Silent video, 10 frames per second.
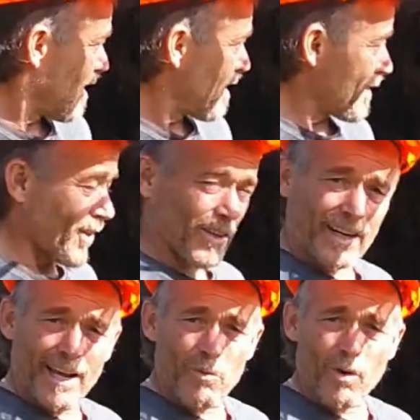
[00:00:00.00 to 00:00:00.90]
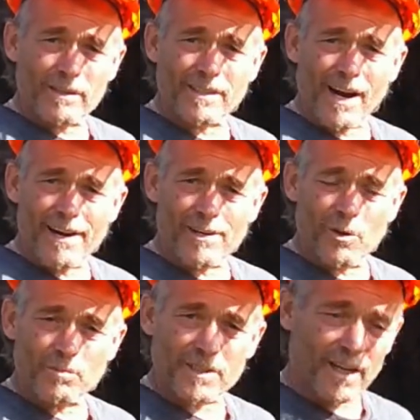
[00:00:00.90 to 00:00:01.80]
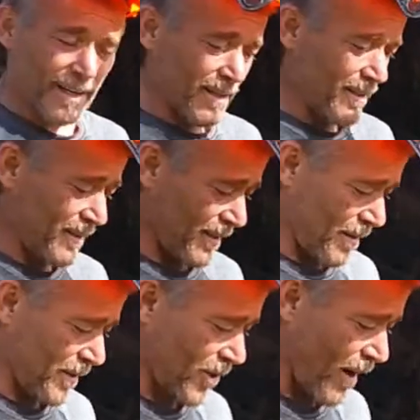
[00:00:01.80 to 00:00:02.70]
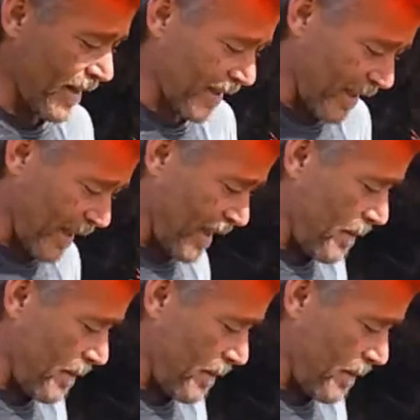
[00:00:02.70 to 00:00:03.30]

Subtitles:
You're looking at one tired homesteader. I've been trying to clean up